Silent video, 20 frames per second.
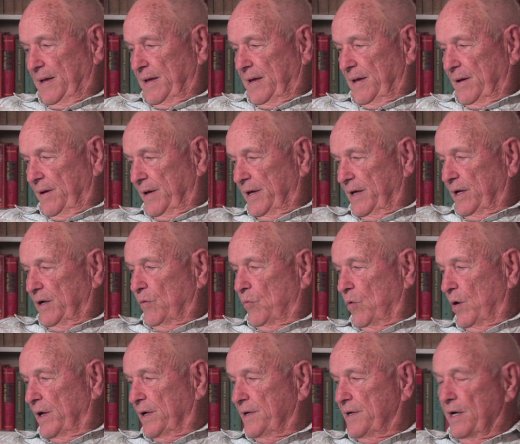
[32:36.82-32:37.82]

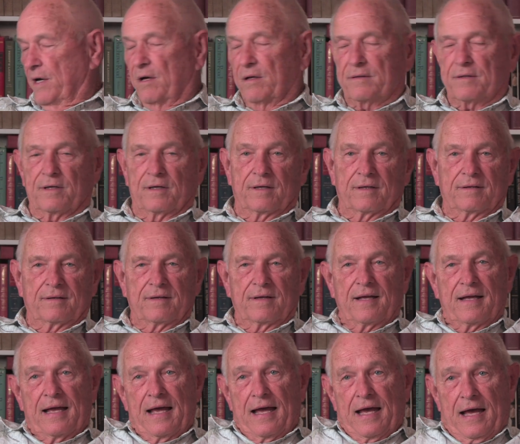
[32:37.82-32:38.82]
Anyway, Delta
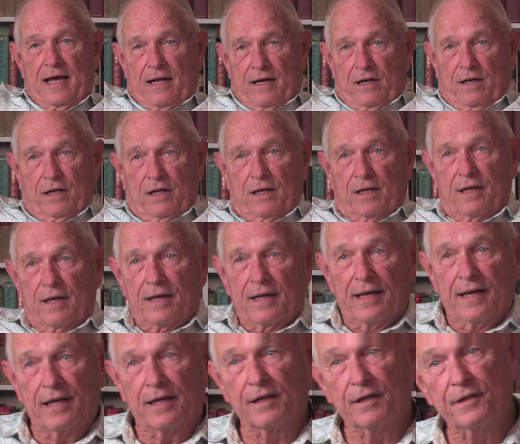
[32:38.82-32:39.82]
had
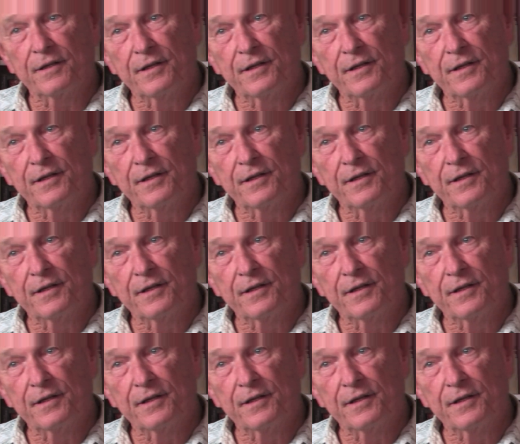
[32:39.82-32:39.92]
a